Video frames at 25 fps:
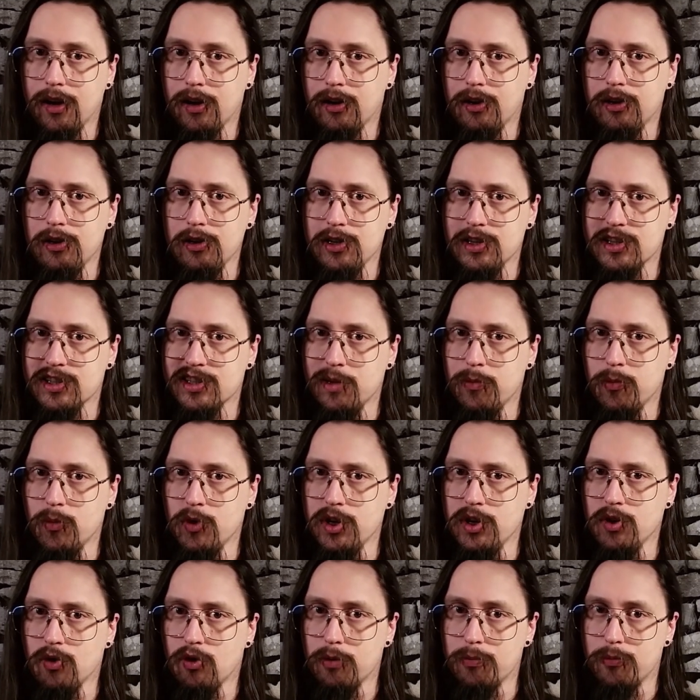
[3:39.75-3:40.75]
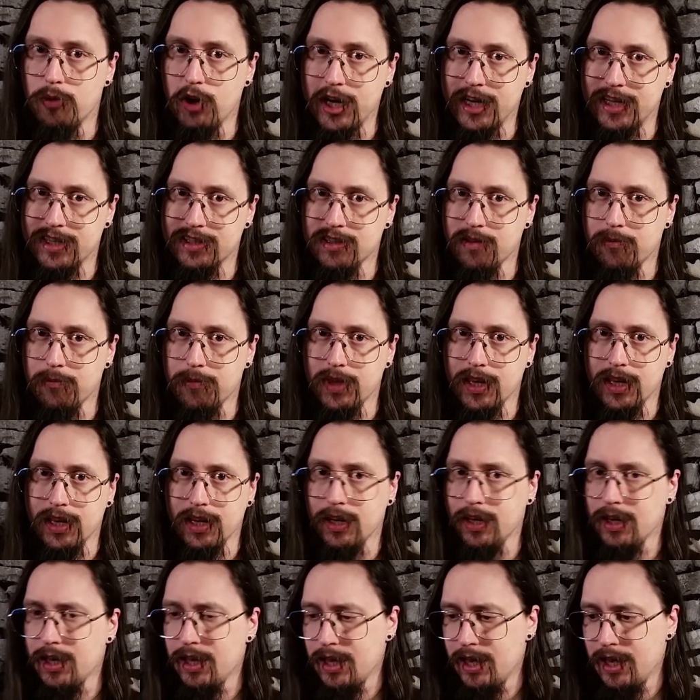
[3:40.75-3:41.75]
hurt someone or break
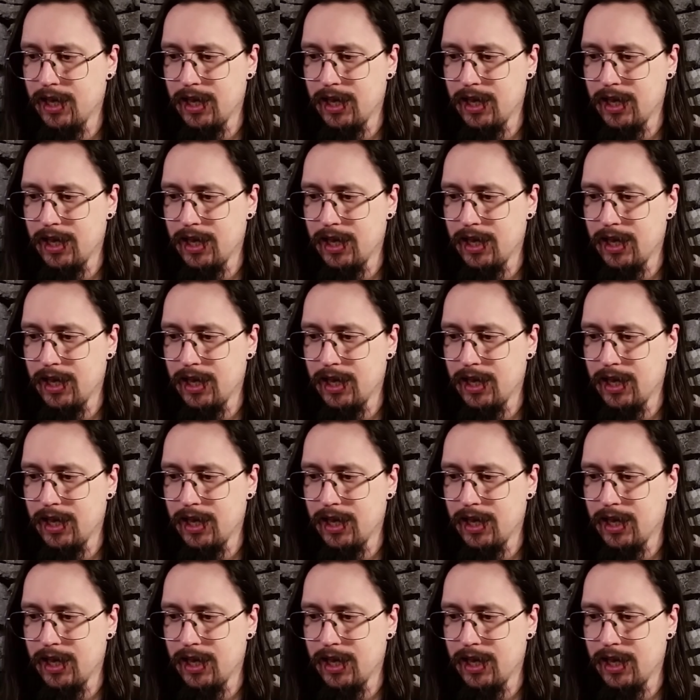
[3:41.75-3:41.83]
something.